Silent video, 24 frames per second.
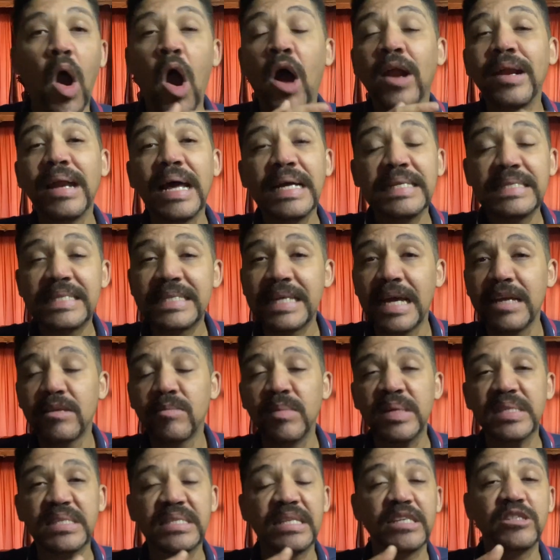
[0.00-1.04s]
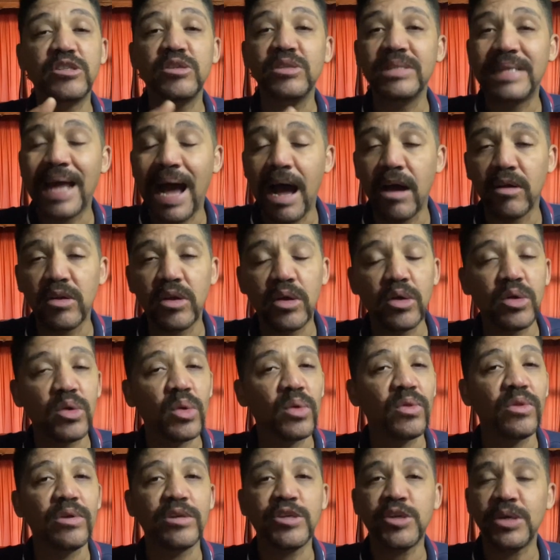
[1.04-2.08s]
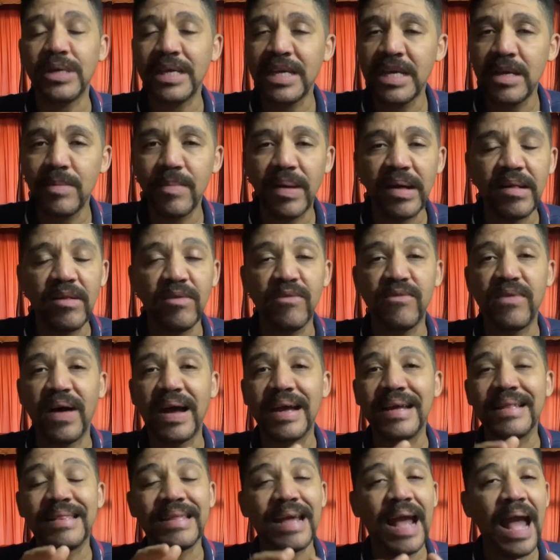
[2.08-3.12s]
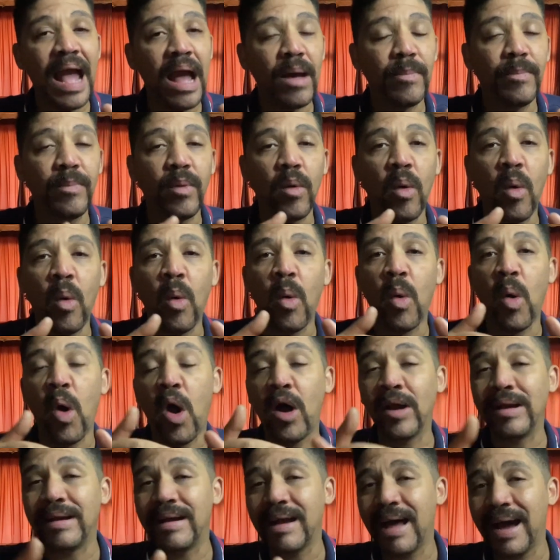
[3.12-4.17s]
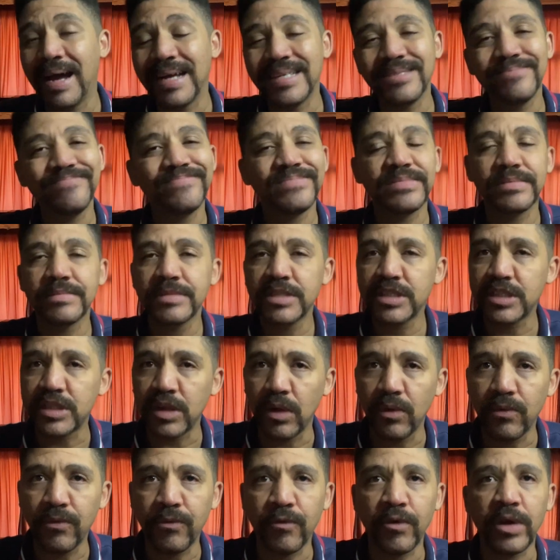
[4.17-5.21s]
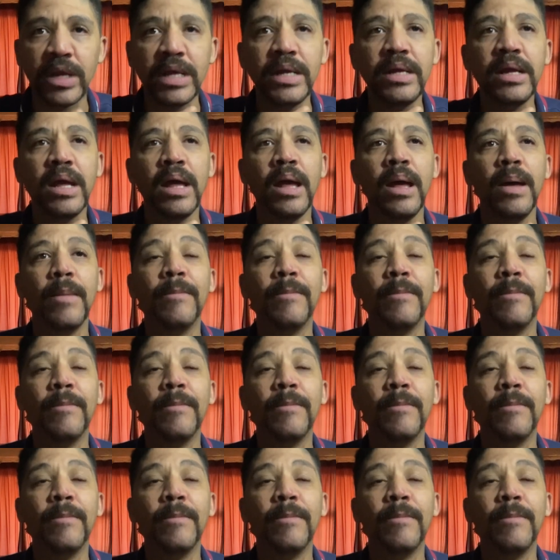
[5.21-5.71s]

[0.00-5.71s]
Online statements that you download or that you email via the app or online, still free,